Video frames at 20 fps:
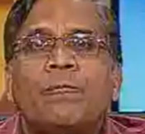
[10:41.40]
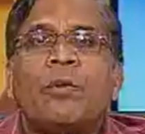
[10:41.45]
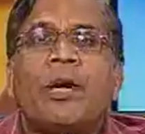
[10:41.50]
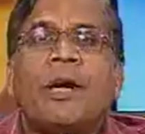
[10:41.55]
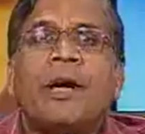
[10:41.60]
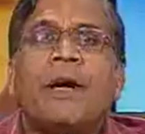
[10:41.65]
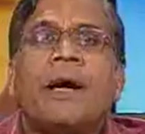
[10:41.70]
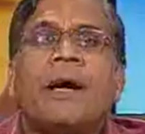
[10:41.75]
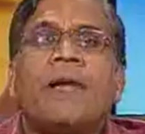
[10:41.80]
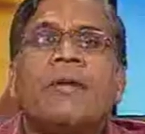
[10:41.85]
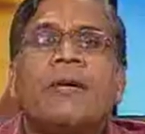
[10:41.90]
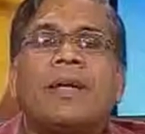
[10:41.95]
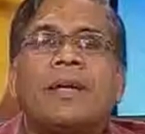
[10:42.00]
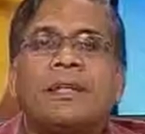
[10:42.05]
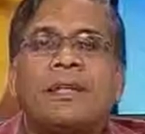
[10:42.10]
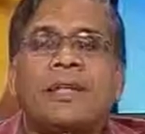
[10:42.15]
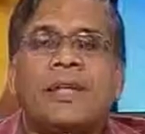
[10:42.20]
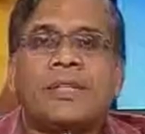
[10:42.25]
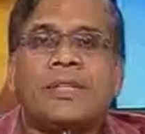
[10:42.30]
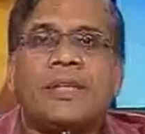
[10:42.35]

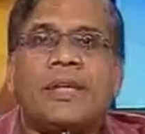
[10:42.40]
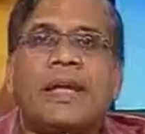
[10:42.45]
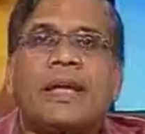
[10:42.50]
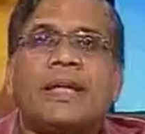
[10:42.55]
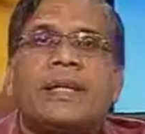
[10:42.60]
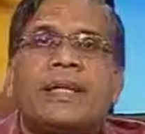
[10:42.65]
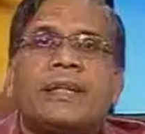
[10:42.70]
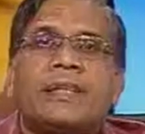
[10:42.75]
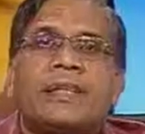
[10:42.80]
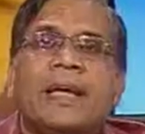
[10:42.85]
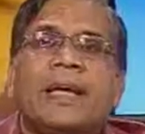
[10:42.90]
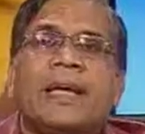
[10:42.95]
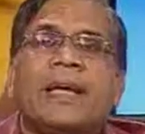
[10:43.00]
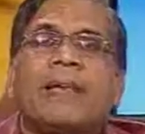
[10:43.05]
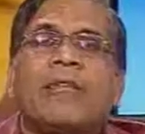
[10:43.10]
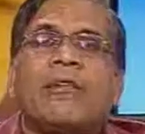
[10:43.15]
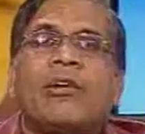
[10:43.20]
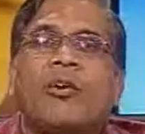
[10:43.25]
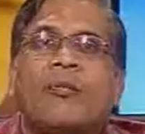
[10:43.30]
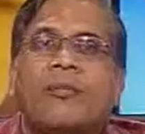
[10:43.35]
our district and the state
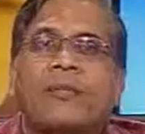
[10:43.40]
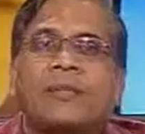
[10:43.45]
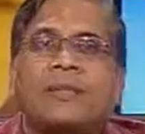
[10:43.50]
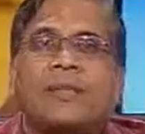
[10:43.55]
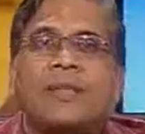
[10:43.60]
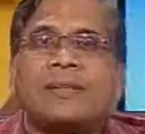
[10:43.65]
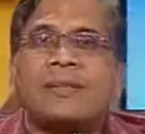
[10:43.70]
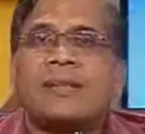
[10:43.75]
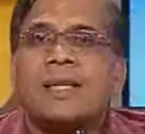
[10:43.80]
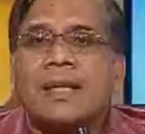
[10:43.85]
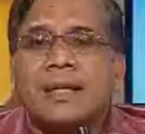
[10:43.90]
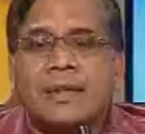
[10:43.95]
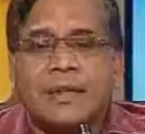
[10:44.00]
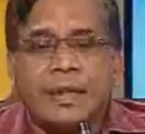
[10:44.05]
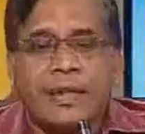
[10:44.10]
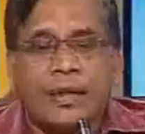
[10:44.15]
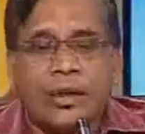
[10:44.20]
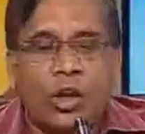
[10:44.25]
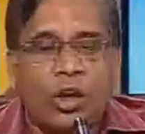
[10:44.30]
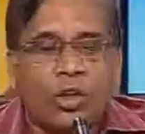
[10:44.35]
level officers,
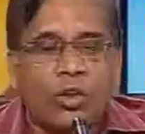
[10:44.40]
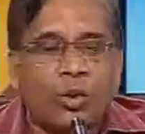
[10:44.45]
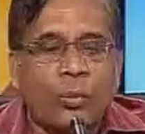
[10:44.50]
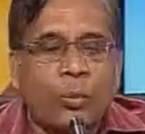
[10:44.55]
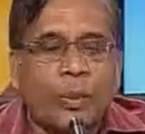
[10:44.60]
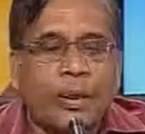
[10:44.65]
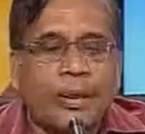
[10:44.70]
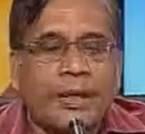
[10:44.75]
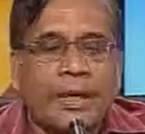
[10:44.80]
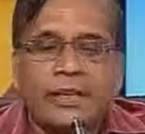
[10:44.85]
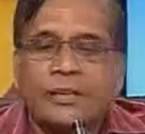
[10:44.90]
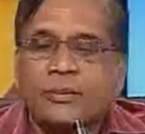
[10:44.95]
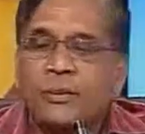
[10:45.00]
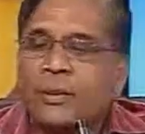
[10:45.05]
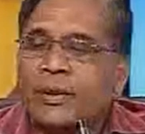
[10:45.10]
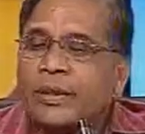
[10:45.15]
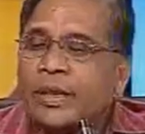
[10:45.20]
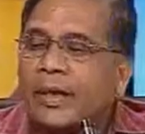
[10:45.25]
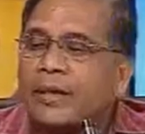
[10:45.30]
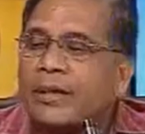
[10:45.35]
need not to be
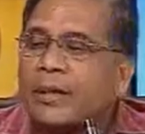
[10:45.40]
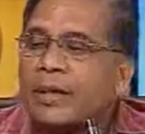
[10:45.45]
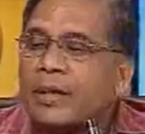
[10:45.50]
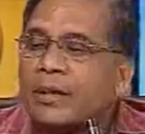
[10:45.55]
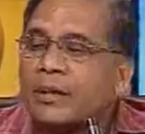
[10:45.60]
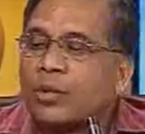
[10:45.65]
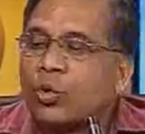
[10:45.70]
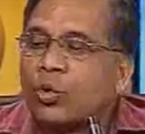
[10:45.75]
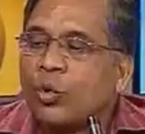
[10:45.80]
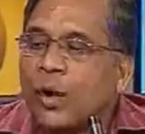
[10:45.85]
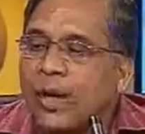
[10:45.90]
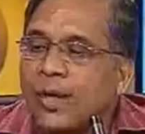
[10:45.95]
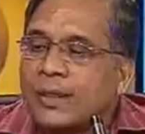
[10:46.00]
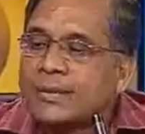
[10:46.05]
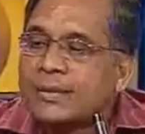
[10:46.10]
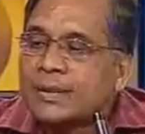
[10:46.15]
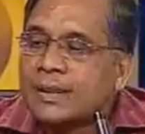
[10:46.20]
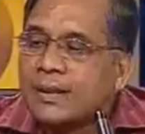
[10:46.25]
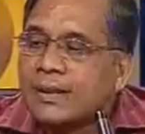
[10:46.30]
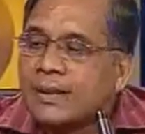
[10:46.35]
transmitted to
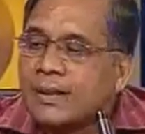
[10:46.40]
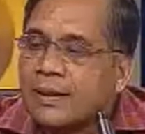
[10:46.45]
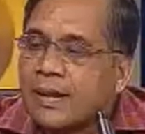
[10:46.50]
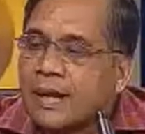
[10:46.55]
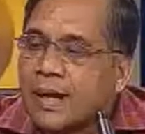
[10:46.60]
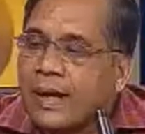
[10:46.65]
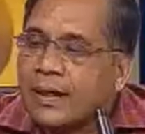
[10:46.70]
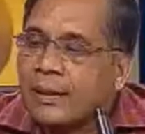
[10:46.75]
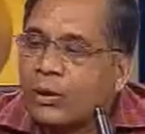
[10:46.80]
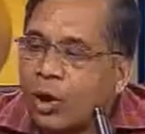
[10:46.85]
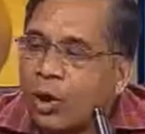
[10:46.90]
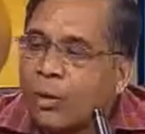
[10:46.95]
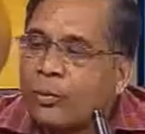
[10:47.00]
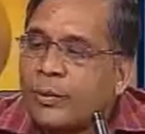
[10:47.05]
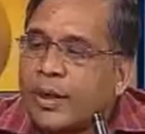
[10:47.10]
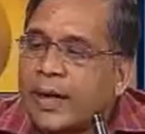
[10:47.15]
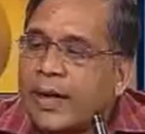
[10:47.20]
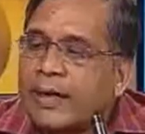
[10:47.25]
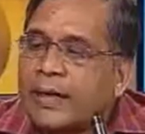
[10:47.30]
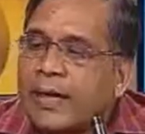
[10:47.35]
us. I hope
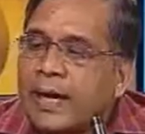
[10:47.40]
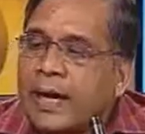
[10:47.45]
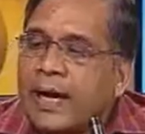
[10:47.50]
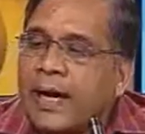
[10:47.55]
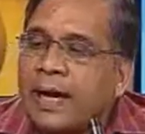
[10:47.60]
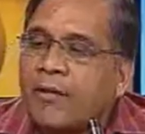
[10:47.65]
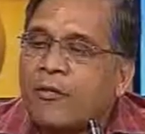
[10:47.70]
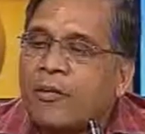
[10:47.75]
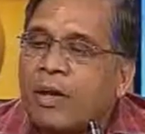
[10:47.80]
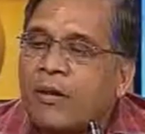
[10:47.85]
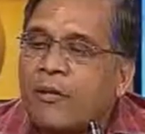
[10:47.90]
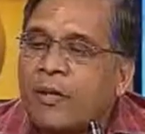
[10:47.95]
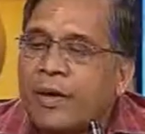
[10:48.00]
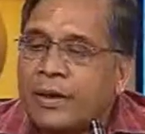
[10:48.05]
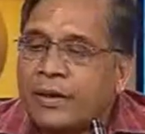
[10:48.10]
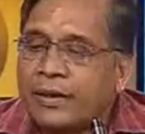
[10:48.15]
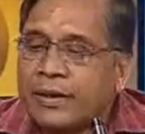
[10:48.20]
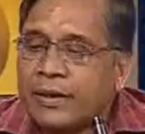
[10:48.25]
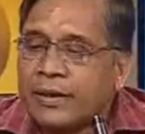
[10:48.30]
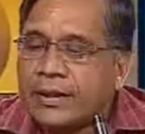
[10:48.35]
that I have
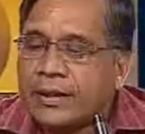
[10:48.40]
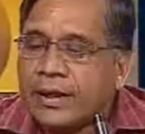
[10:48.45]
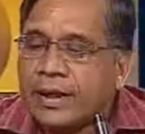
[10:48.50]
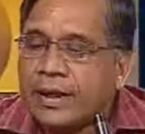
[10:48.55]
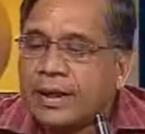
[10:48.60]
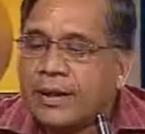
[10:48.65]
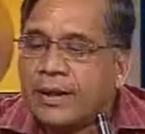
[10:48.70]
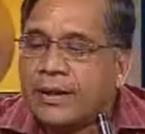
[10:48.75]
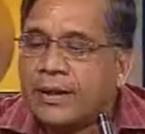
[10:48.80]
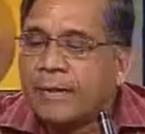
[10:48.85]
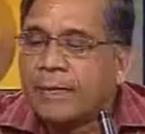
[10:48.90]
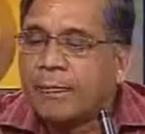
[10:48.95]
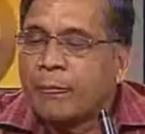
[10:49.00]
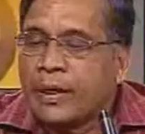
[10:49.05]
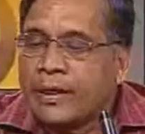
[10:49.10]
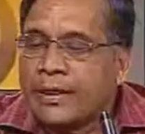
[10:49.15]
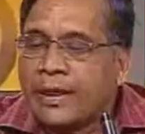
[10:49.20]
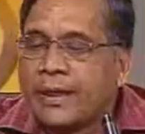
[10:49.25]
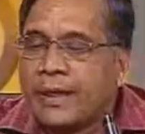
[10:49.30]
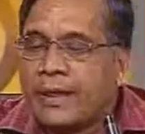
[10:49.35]
covered
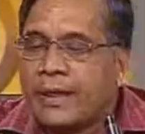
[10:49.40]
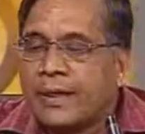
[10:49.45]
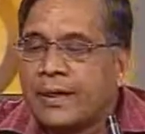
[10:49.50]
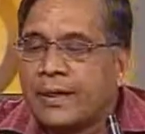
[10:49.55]
many